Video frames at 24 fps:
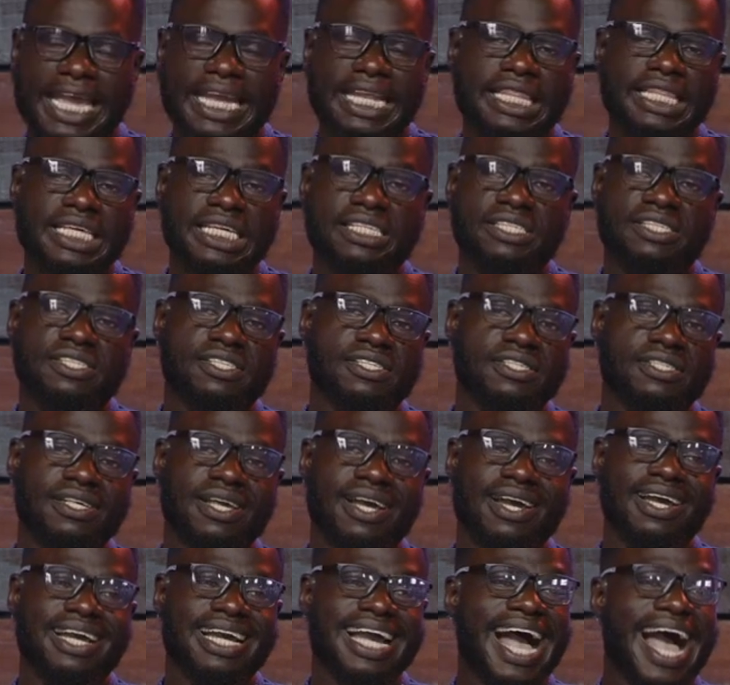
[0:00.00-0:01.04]
And
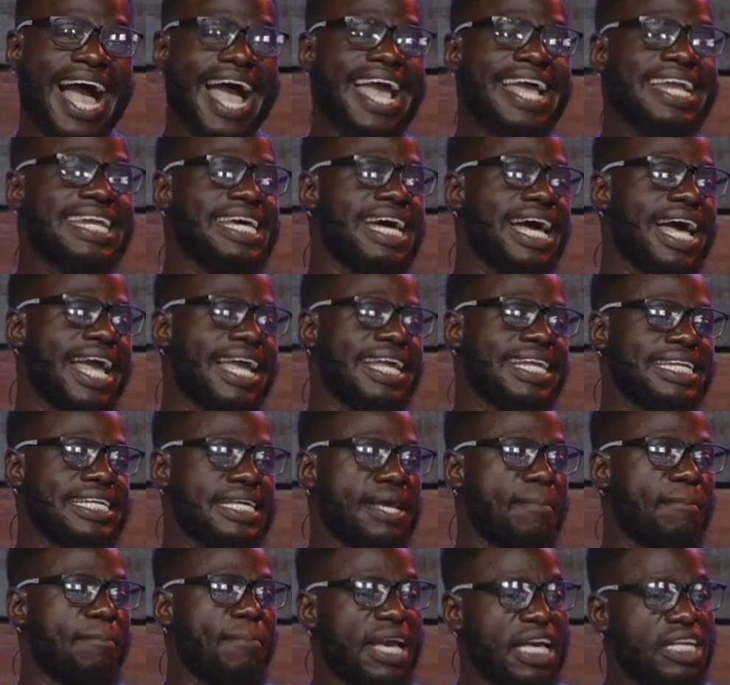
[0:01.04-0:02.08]
this kind of
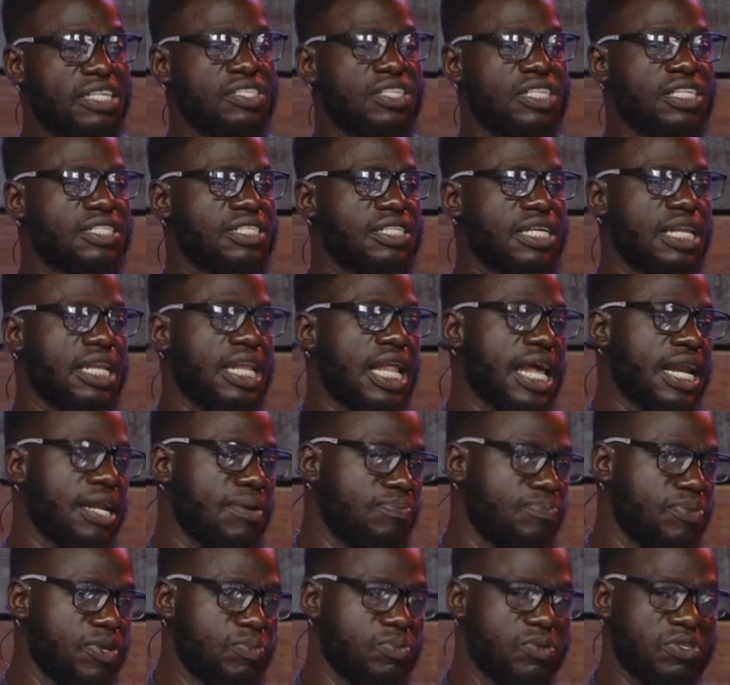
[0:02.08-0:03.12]
idea messes a lot
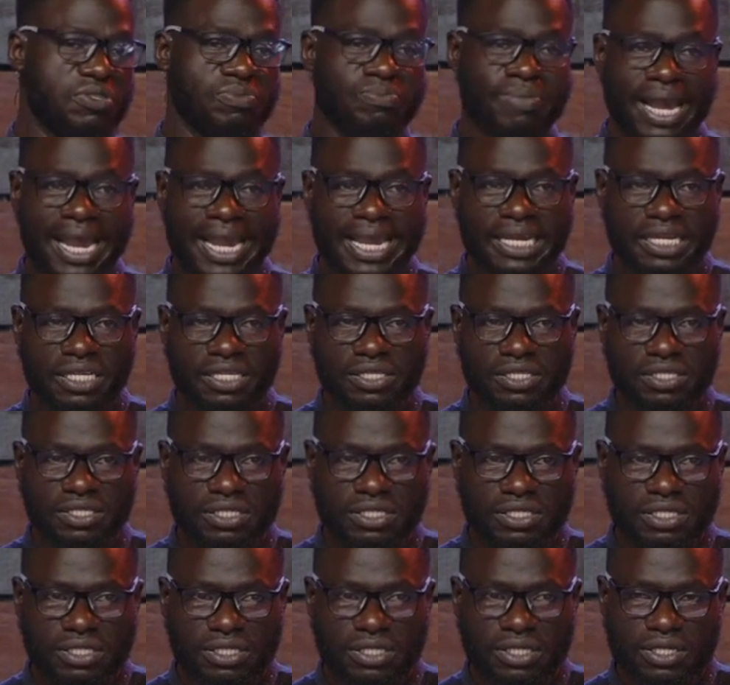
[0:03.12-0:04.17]
of people's
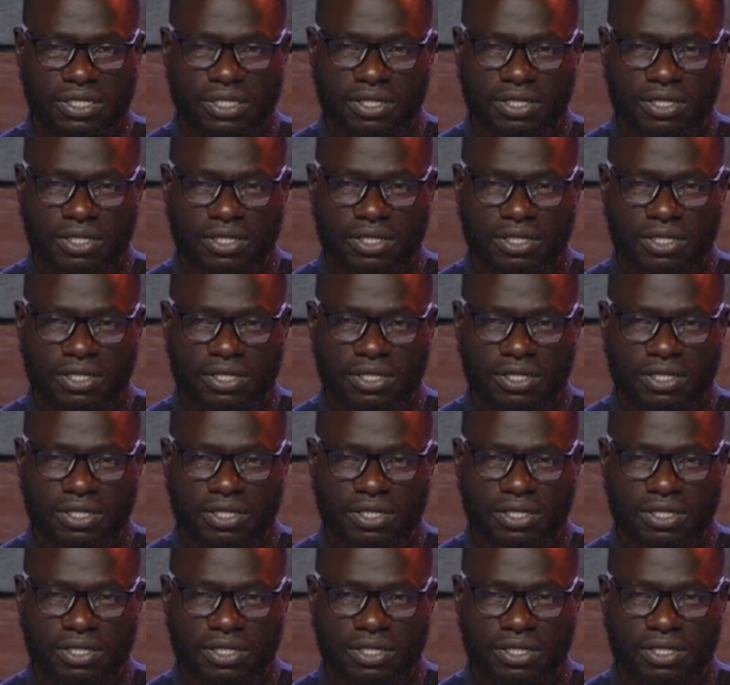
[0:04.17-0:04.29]
minds.